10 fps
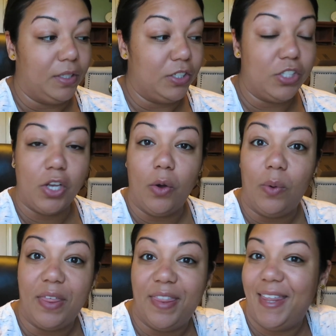So
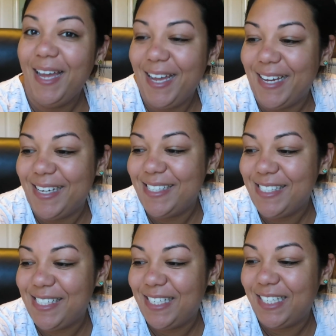with
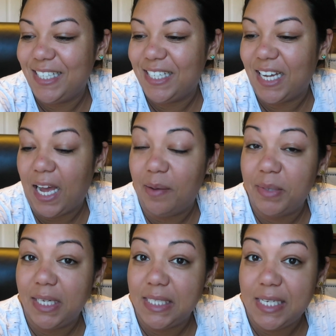that, I'm
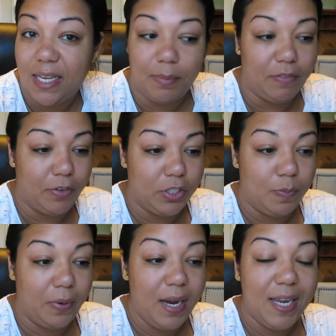gonna take my
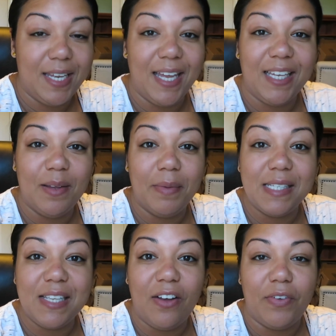first break and get
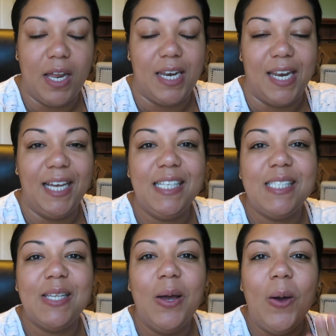myself a
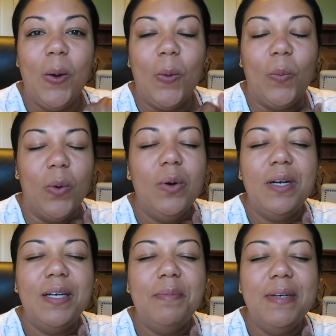nice
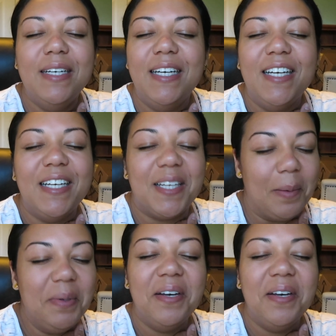warm cup